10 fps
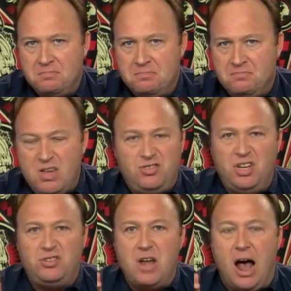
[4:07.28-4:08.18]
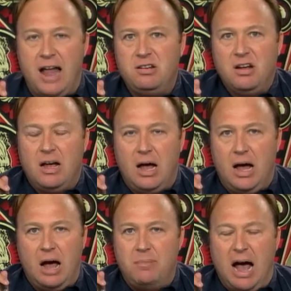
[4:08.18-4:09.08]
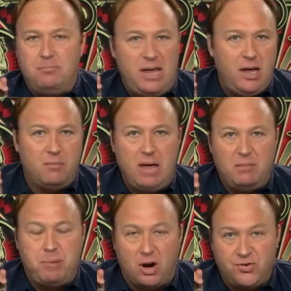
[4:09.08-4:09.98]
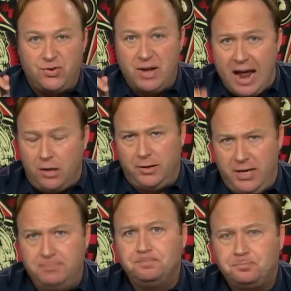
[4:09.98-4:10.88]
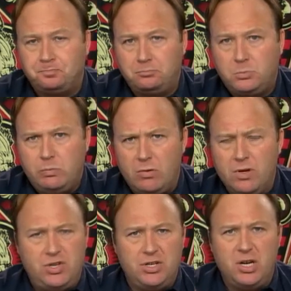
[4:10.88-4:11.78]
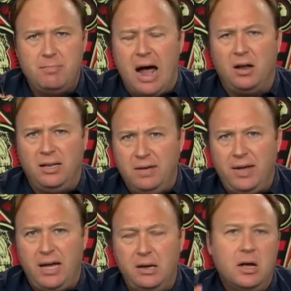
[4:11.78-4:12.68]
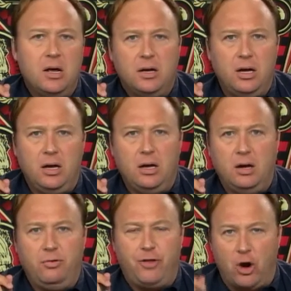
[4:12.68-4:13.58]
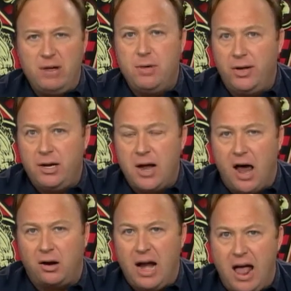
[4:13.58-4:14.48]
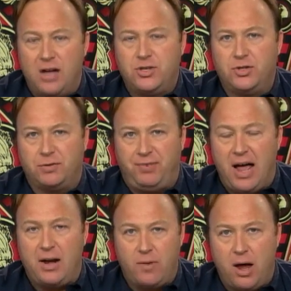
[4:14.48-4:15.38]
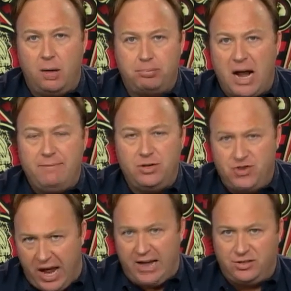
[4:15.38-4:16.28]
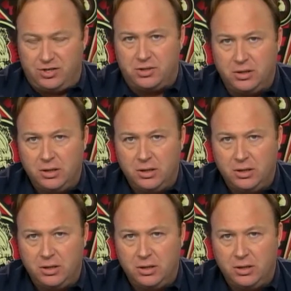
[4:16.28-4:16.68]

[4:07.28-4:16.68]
This is not uh, about being a big personality. This isn't about living in $30 million houses or flying around on private jets.